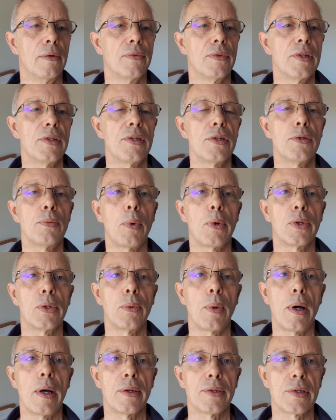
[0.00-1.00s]
"This is what
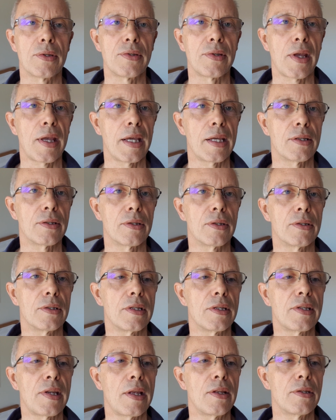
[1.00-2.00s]
you are to say to the
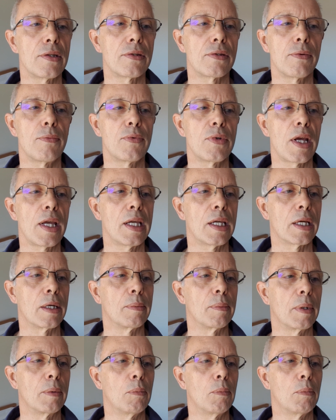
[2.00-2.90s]
descendants of Jacob,